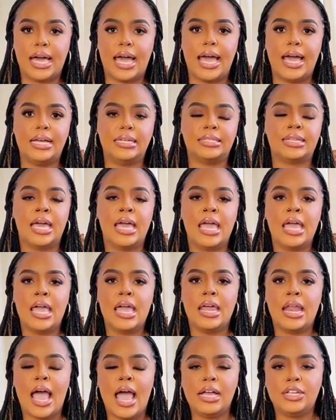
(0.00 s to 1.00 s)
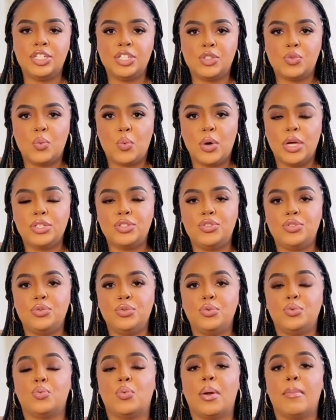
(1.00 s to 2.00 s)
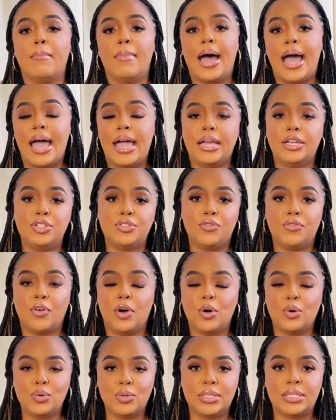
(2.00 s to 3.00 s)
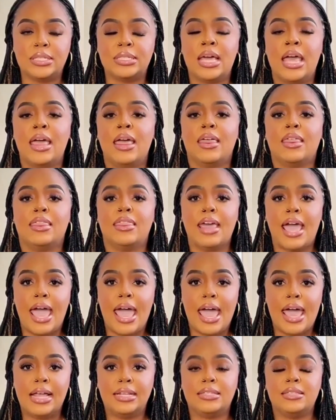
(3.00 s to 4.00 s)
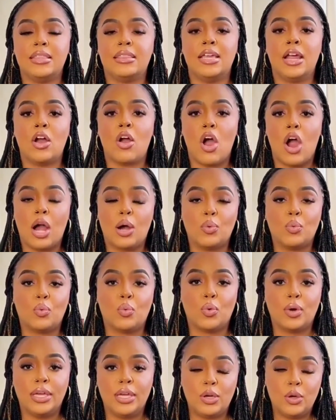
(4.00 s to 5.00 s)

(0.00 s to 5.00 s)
Some reports claim he's under house arrest, others believe he's fled the country.